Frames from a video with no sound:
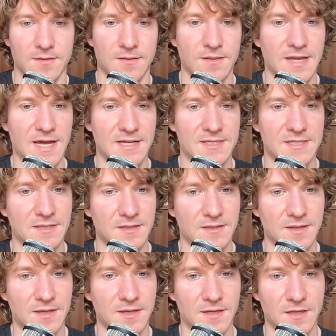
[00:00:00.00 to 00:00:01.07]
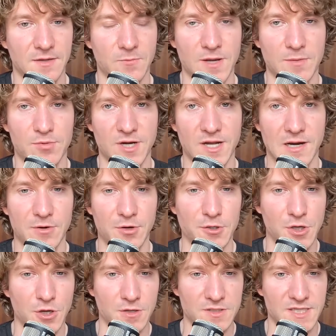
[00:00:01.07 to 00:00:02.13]
that we bring our own
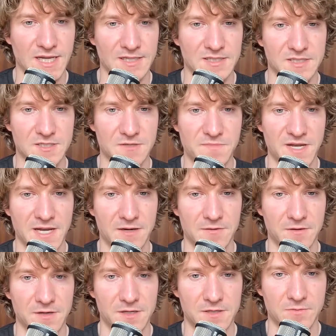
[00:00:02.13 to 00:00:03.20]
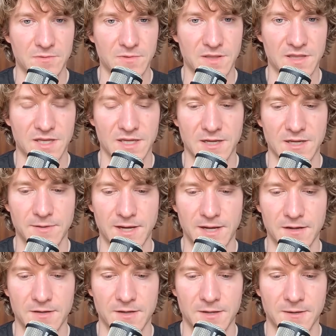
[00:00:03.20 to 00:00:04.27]
context to bear on it when we're thinking about
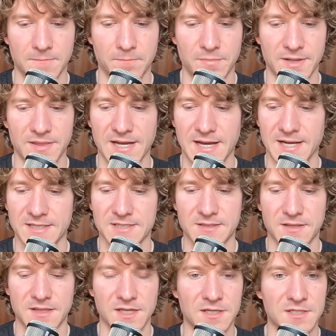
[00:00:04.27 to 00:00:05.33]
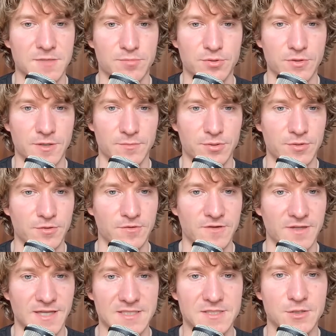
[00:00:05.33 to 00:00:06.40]
it, but that things improve,
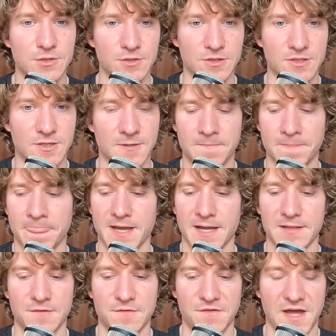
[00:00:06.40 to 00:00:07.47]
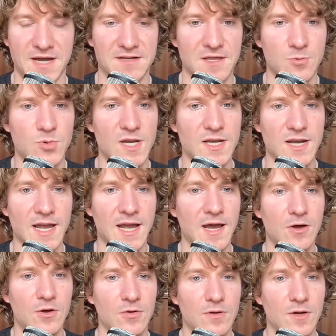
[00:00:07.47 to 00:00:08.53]
and that's good. And the fact that we
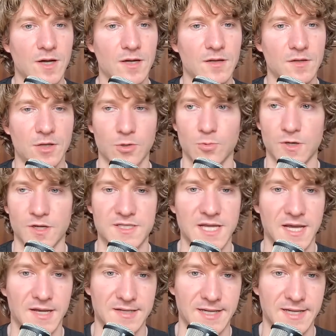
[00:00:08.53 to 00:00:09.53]
now, want to tear